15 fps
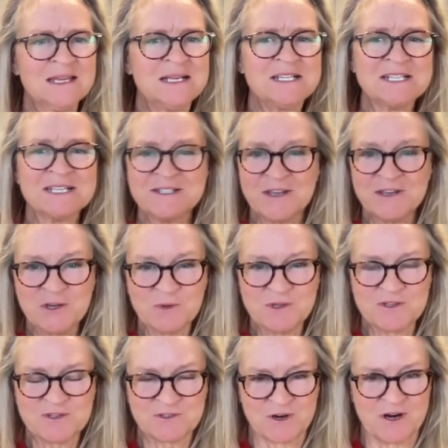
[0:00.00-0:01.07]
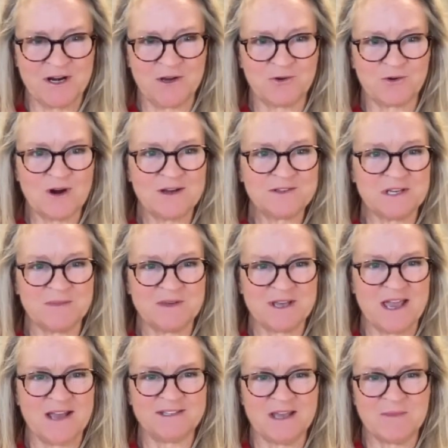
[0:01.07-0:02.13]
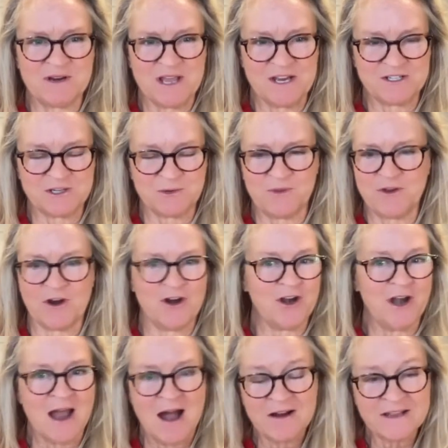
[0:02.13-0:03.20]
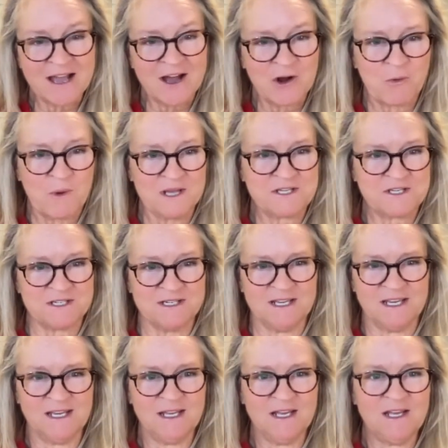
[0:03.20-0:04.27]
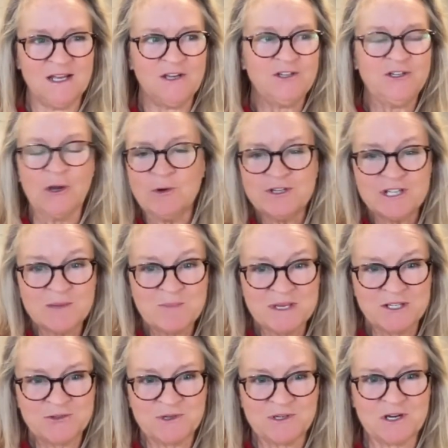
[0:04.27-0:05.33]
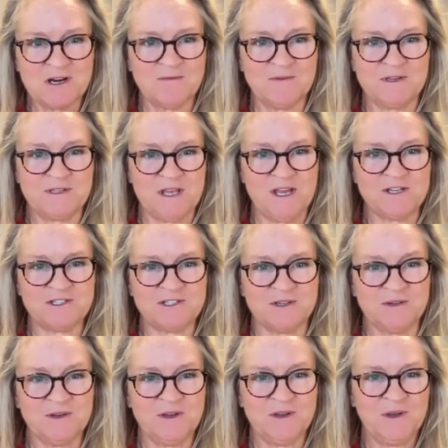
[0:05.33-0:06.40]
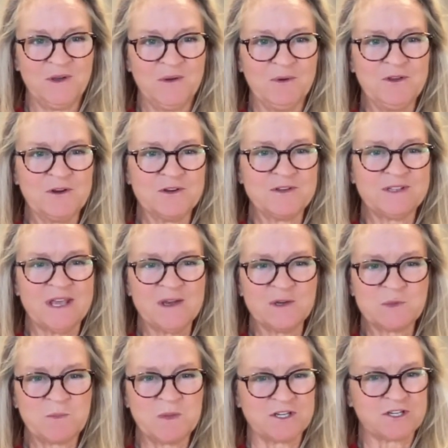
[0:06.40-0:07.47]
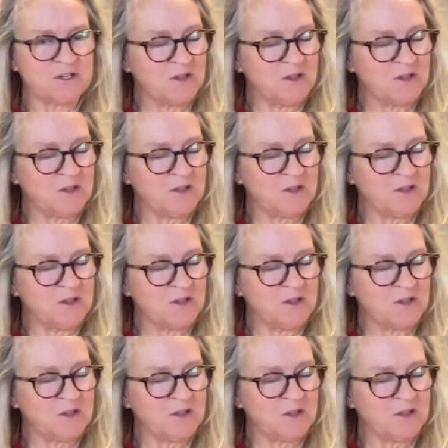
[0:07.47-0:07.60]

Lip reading: Just like you wouldn't start a cross-examination with your knockout question, don't jump into a conversation with your sales pitch